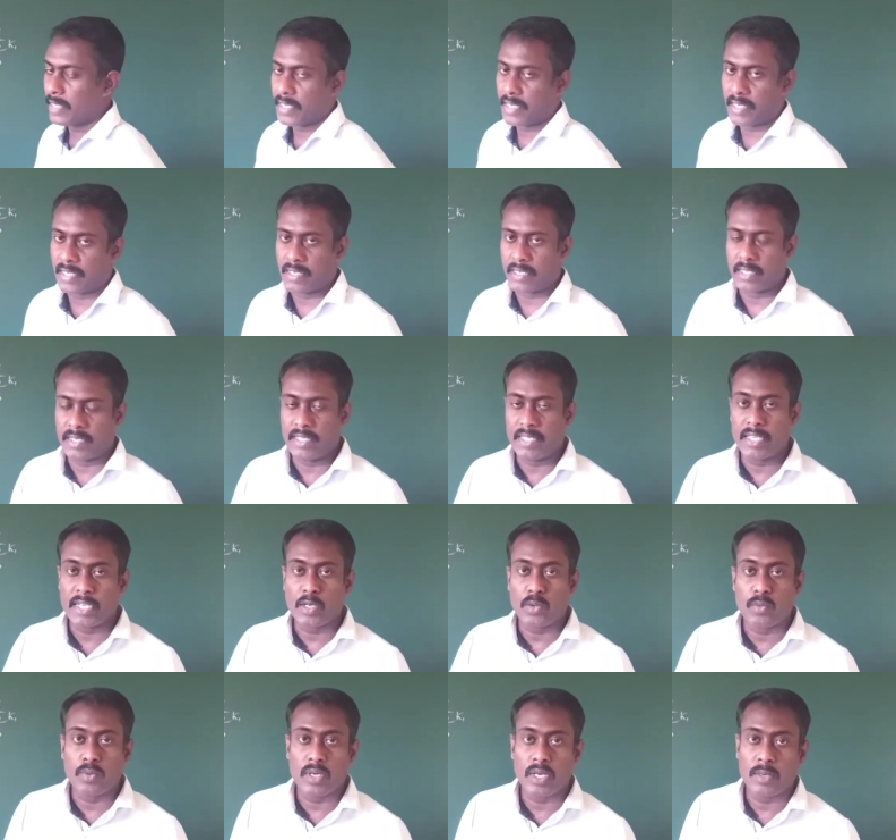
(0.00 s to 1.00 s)
an
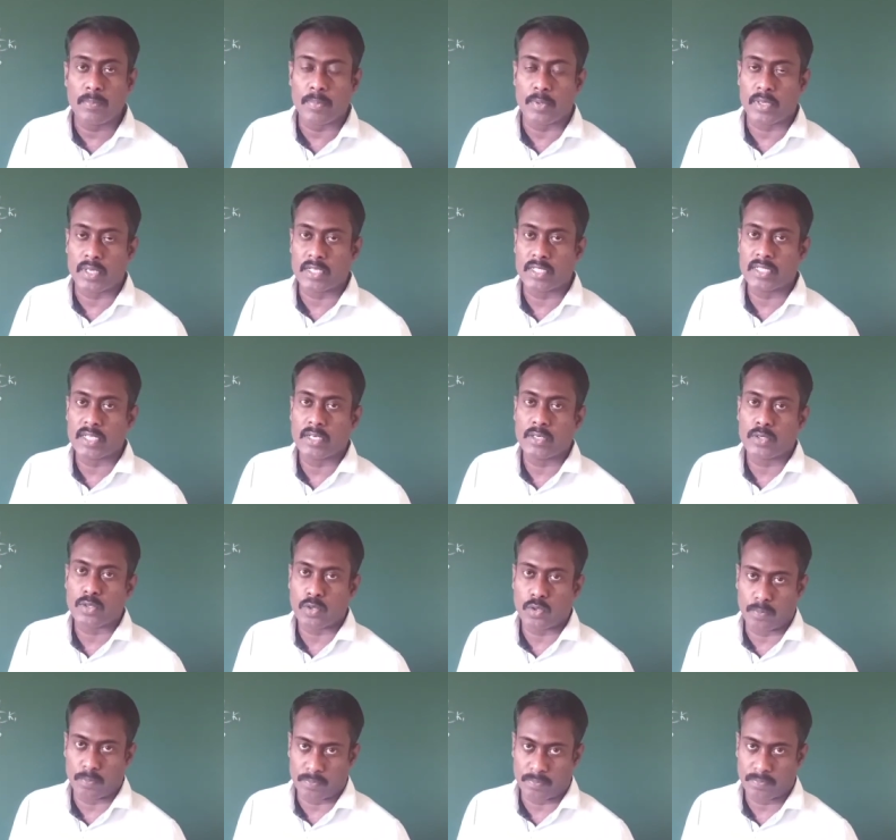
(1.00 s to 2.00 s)
equal potential
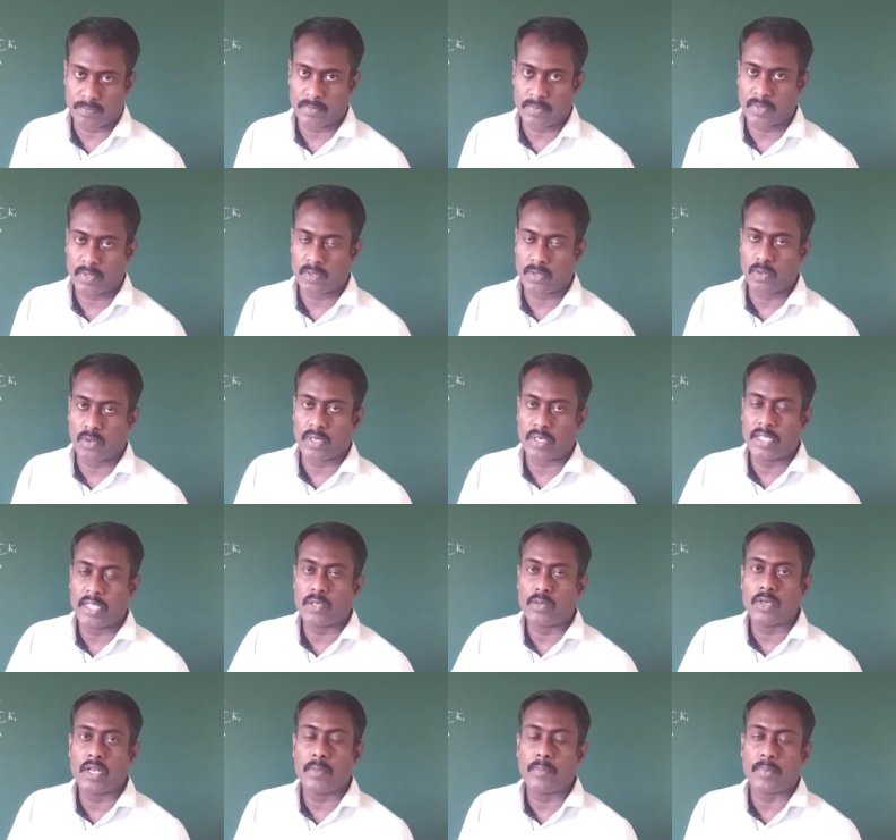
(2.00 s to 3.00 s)
drop or
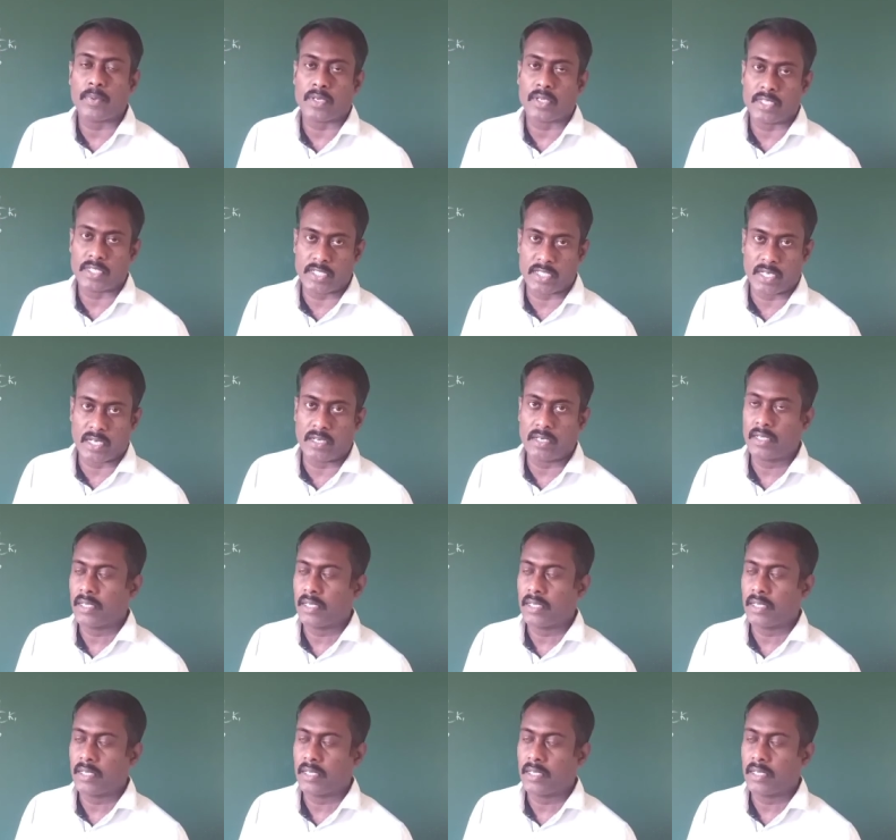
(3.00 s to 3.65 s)
equal potential,